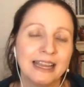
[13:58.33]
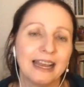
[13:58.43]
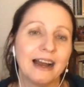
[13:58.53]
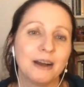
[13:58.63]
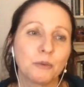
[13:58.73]

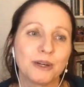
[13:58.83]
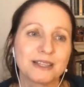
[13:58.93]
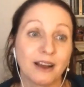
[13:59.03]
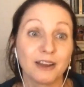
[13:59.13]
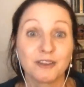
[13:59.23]
Uh,
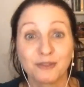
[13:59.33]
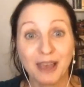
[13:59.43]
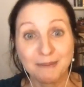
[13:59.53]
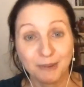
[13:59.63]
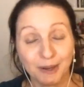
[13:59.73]
whereas I've
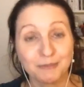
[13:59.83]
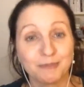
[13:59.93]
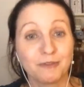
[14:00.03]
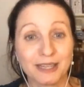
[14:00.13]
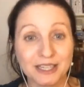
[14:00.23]
kept my
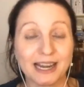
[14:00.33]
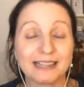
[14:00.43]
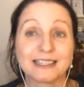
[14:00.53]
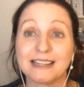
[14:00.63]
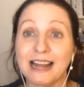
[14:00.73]
fiction
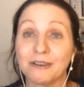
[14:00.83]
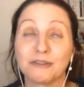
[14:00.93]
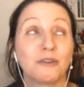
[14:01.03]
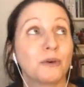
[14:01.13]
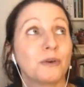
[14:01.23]
editor now
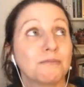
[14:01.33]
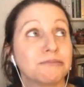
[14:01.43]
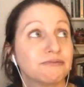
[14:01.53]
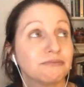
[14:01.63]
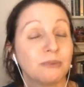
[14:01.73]
for
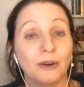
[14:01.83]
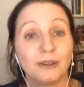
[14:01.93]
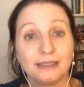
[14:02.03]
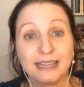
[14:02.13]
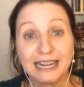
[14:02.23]
what
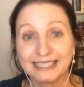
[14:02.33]
nearly a